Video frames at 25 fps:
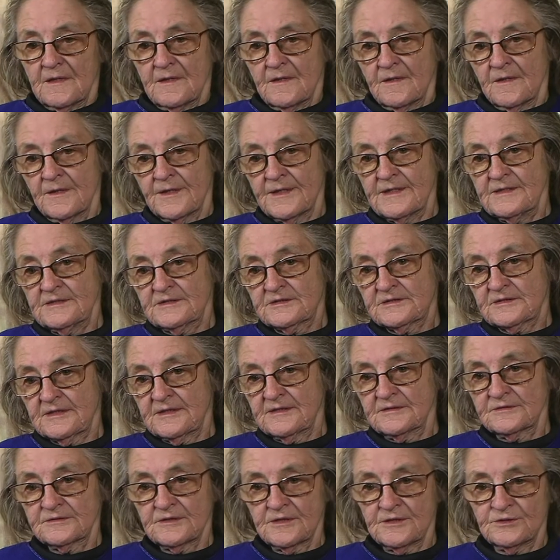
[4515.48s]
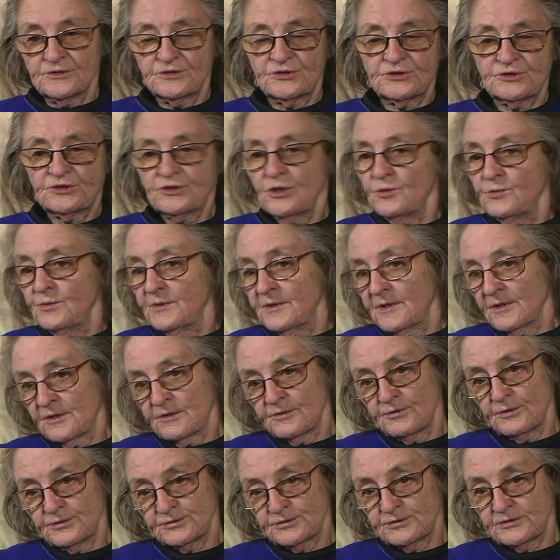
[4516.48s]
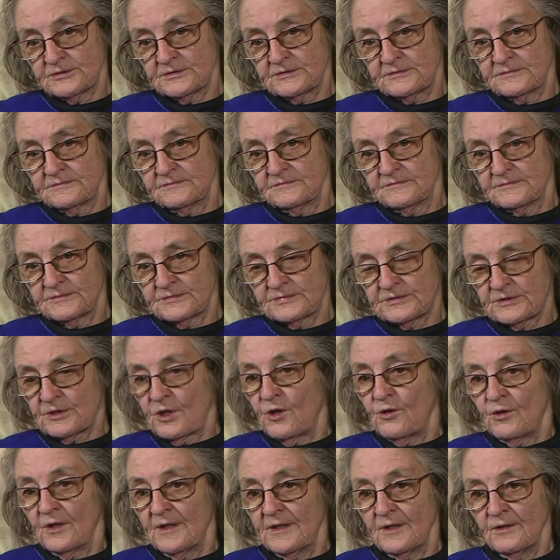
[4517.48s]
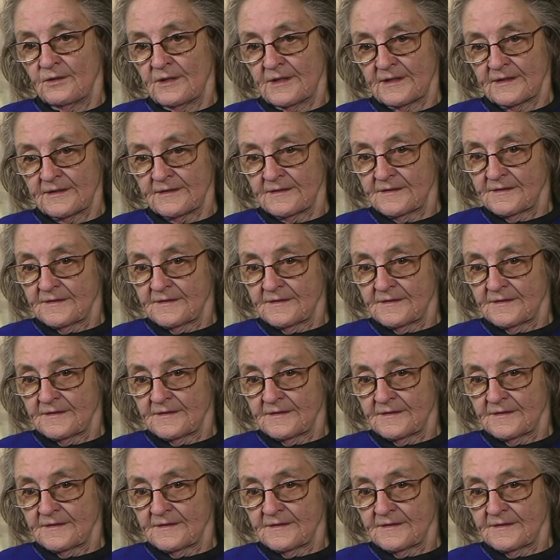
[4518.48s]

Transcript: of these things that are shooting across the sky like